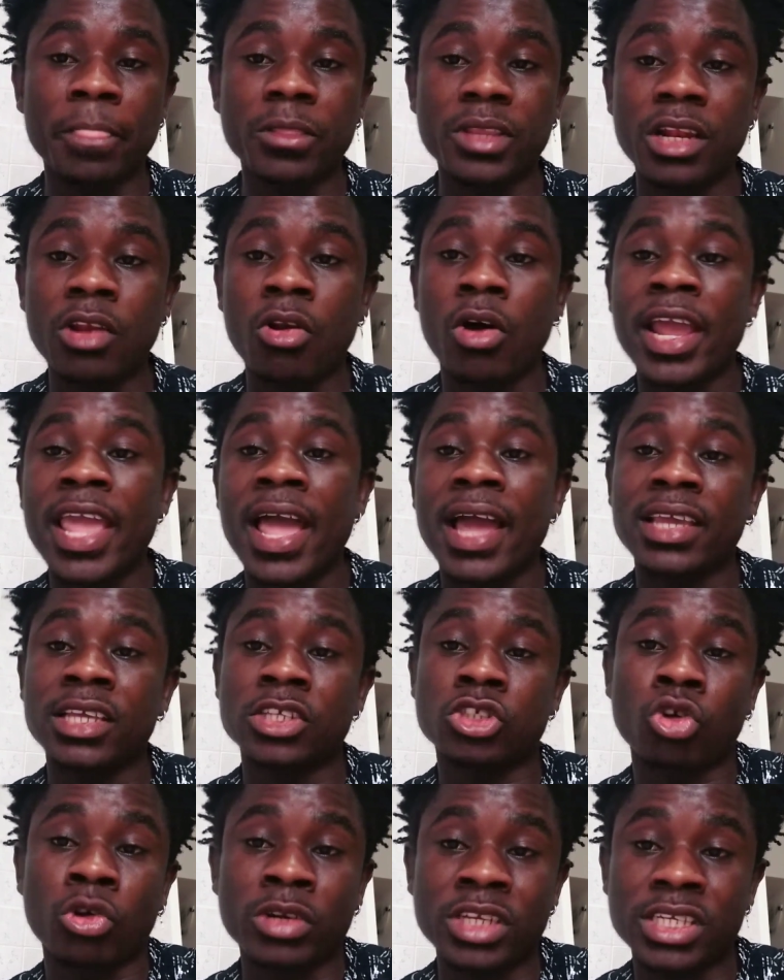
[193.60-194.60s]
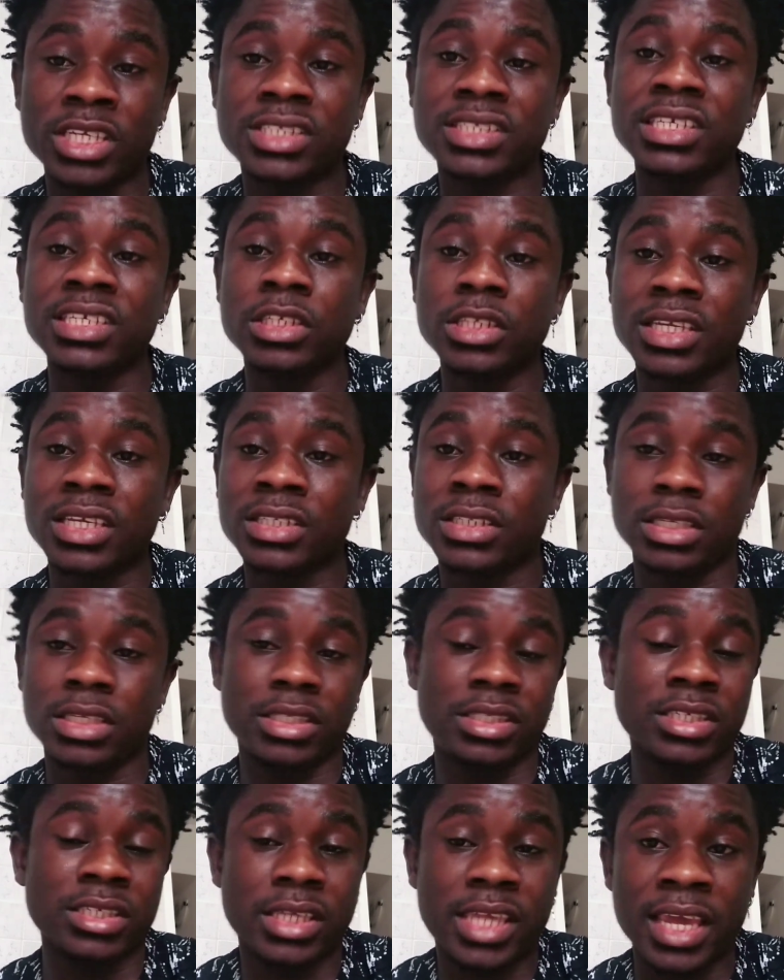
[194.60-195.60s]
the lawyer is on it.
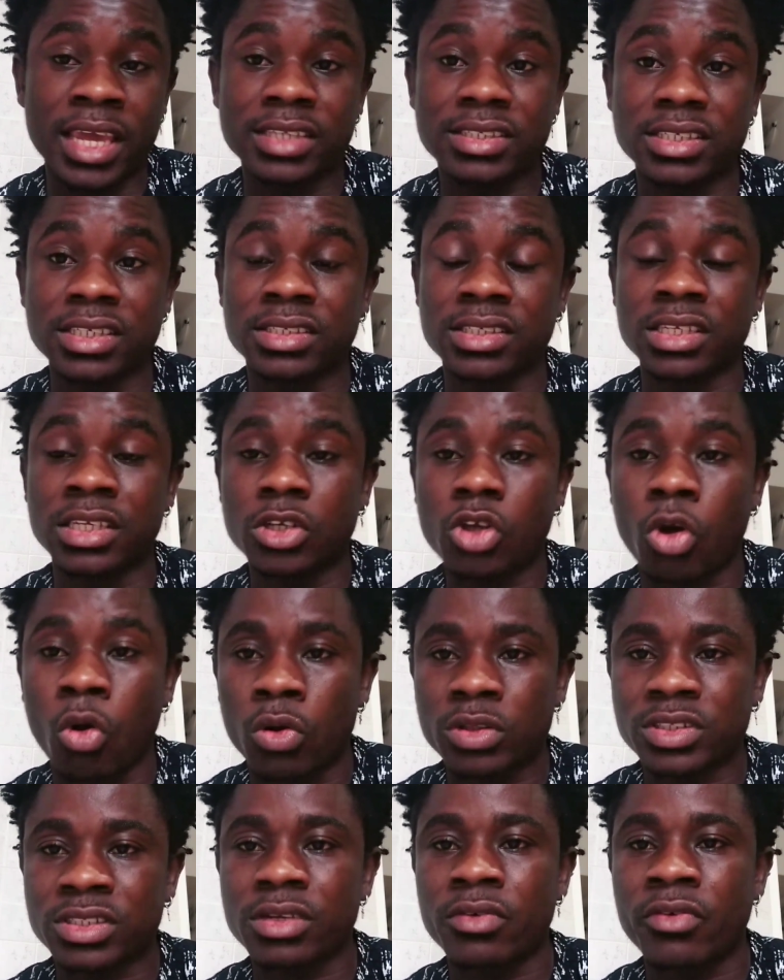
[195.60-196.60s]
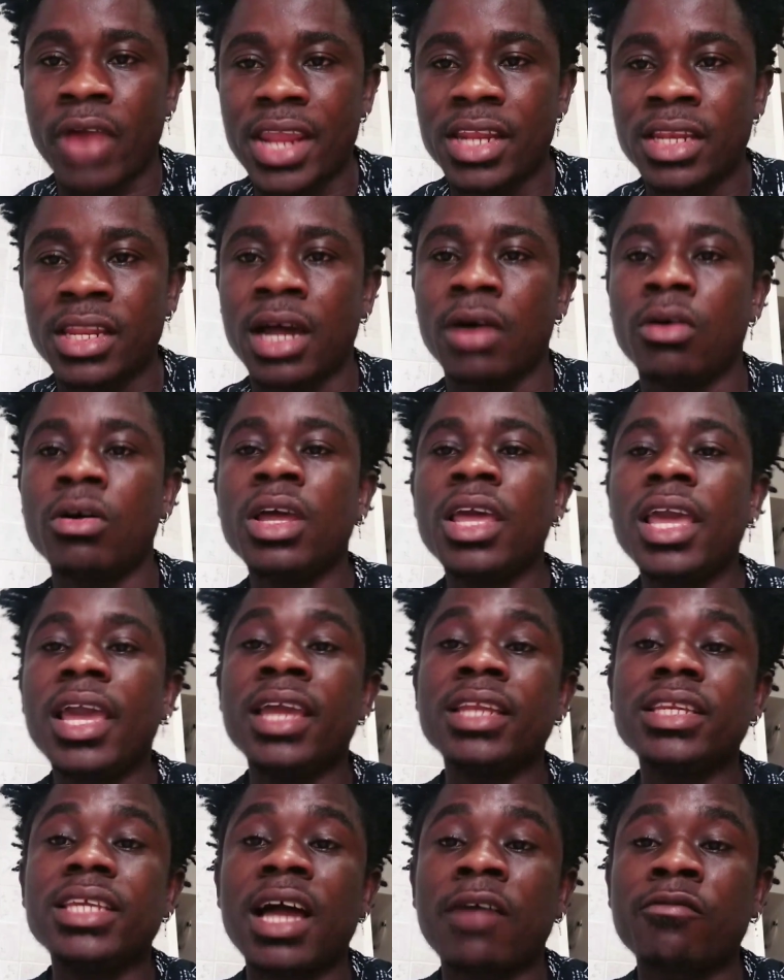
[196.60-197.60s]
The case is in court right now,
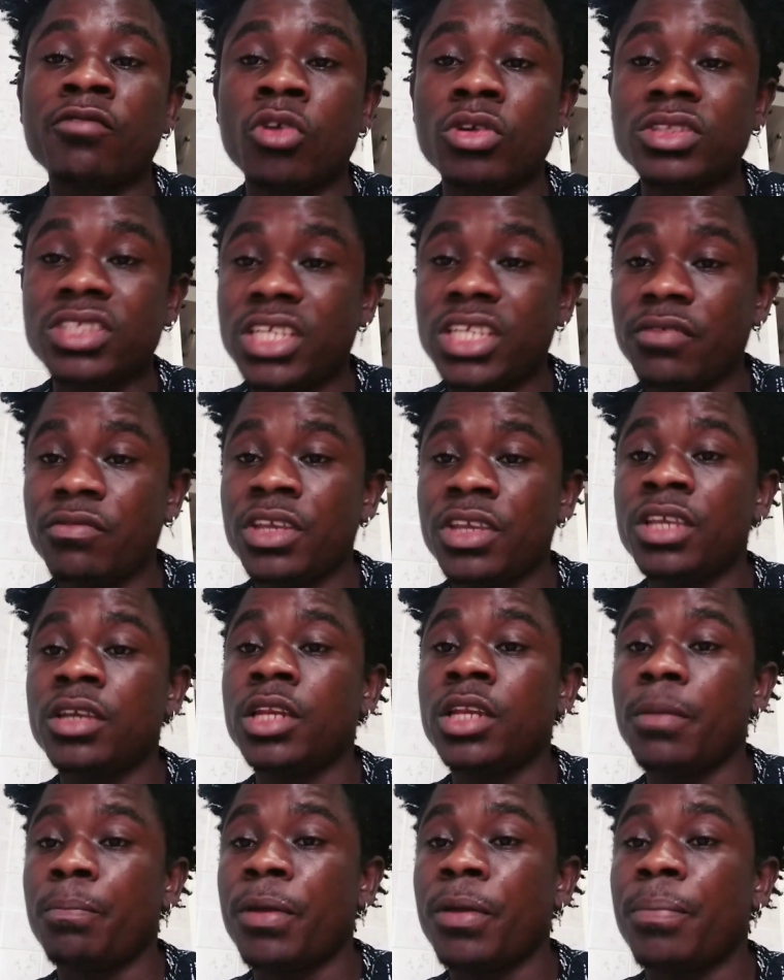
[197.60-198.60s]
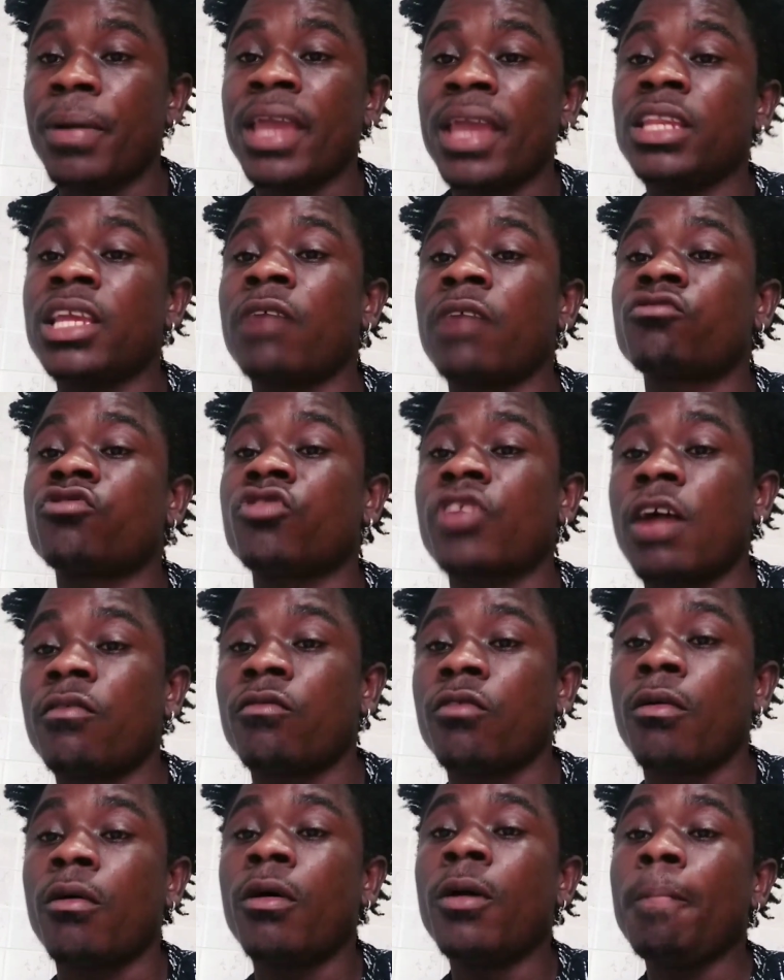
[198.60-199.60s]
and they have not given him a paper, and he have
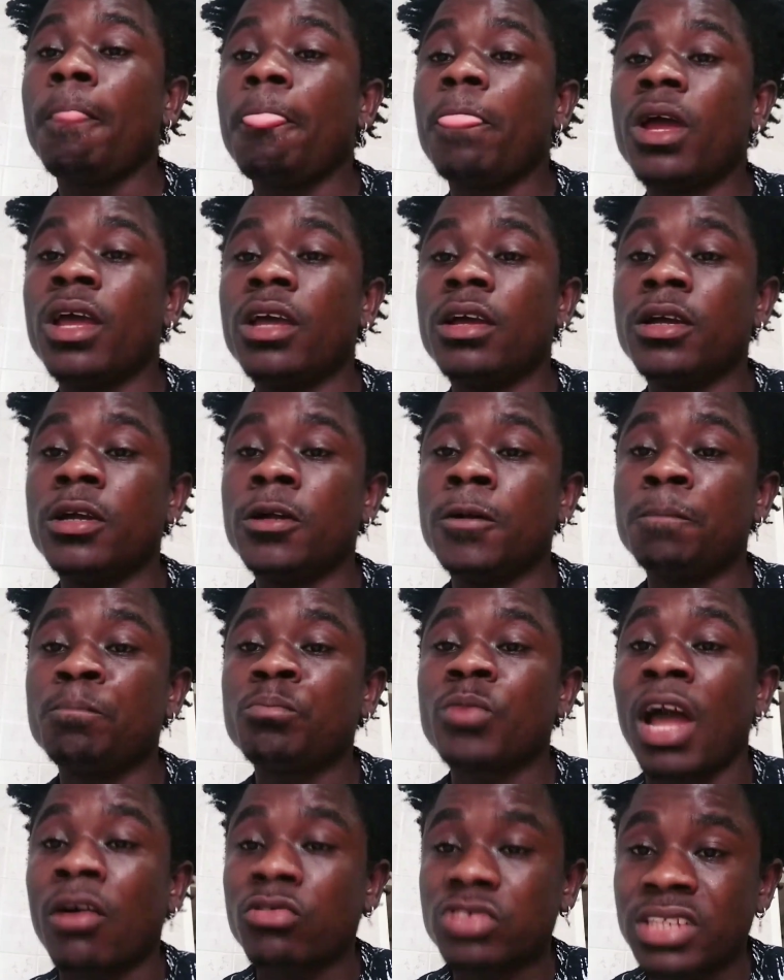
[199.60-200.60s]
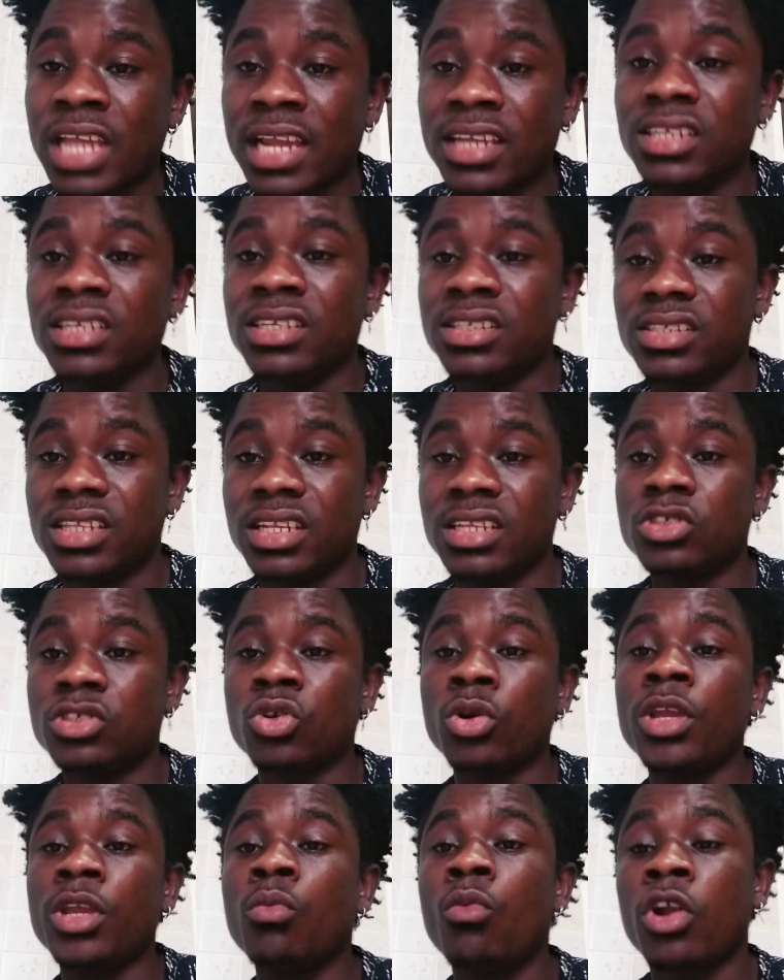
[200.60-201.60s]
traveled outside Italy.
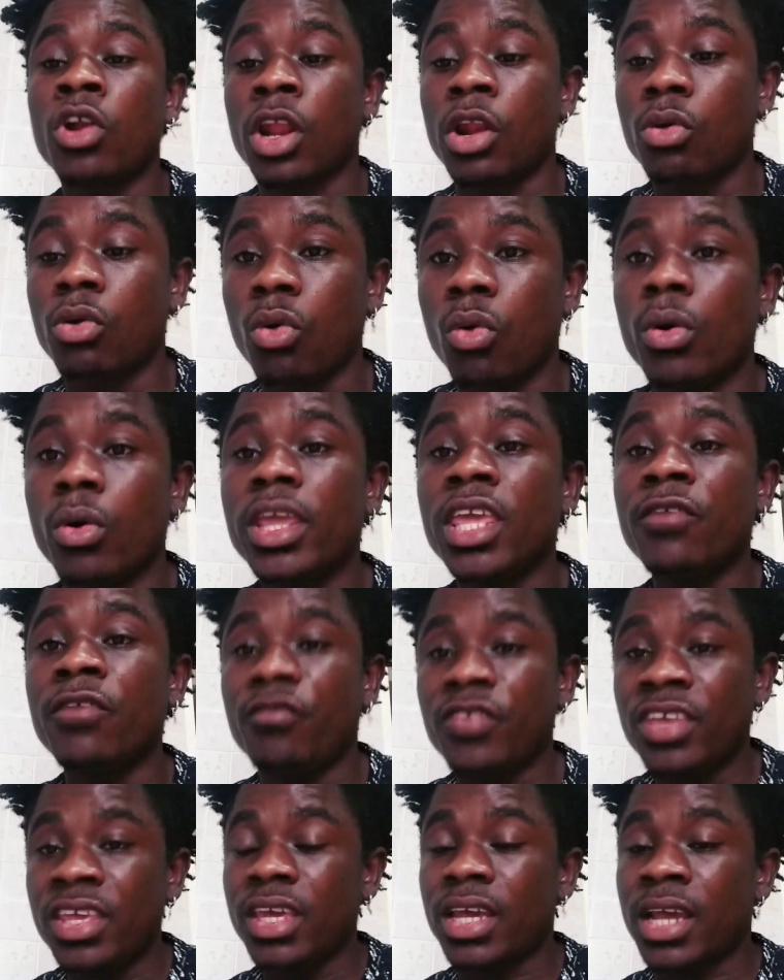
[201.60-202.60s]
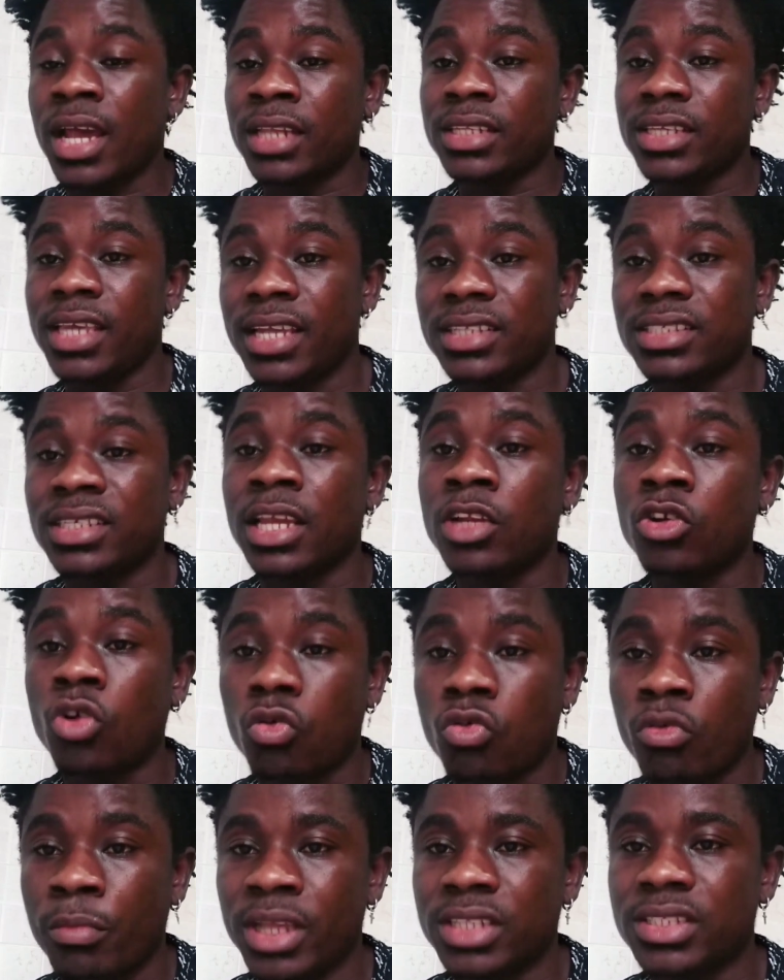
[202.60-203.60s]
So he want to know if he can get a
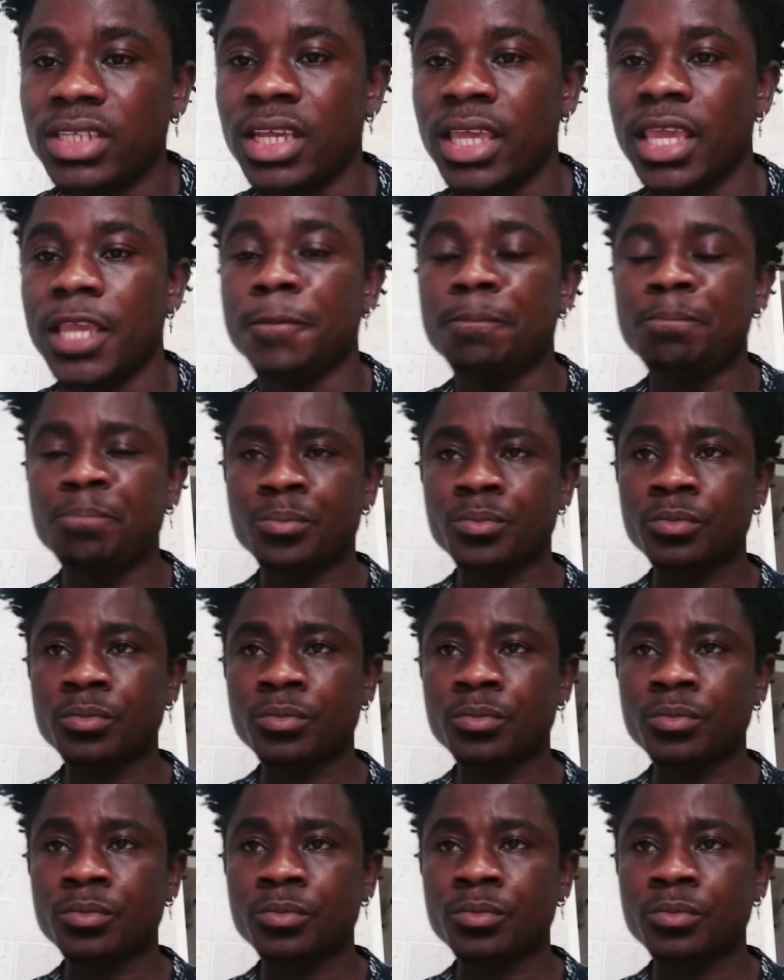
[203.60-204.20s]
document again.